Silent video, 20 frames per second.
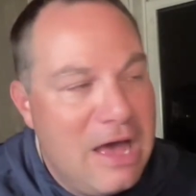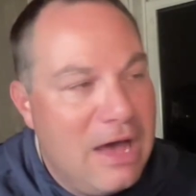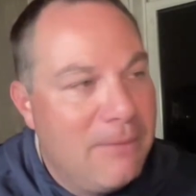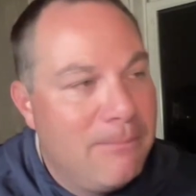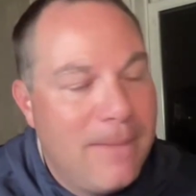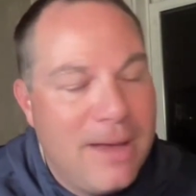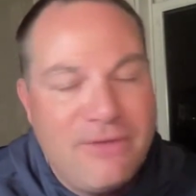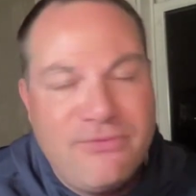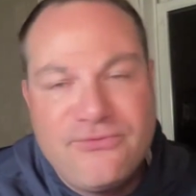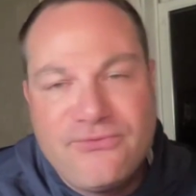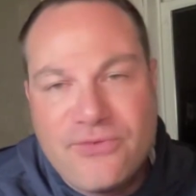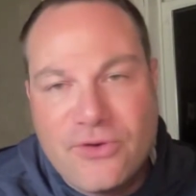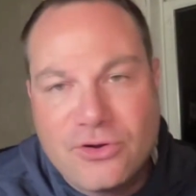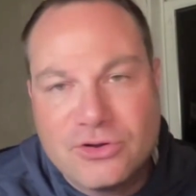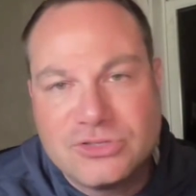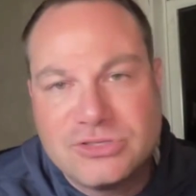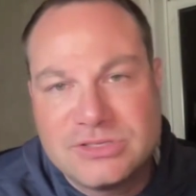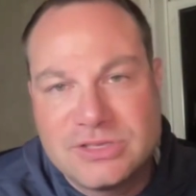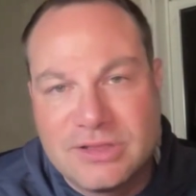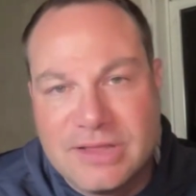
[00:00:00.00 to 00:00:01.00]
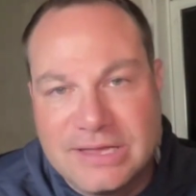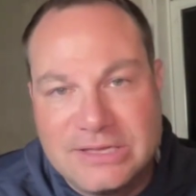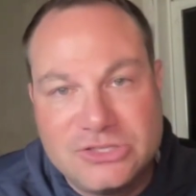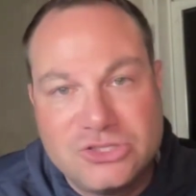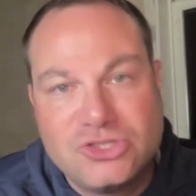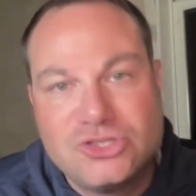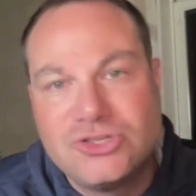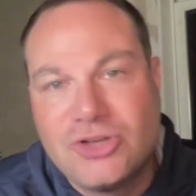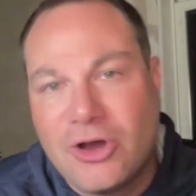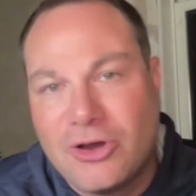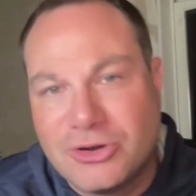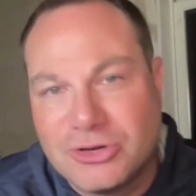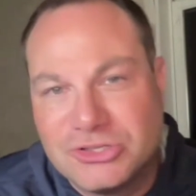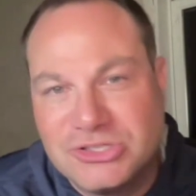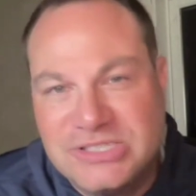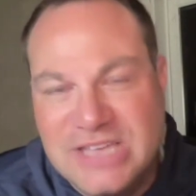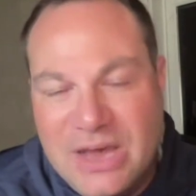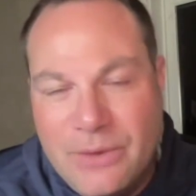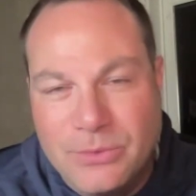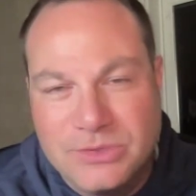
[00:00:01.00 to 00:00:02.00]
my first like starter
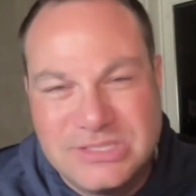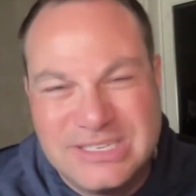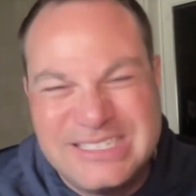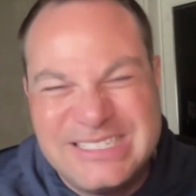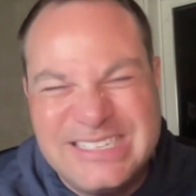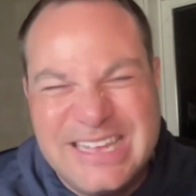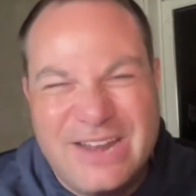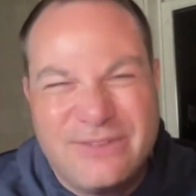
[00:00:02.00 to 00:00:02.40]
set was a set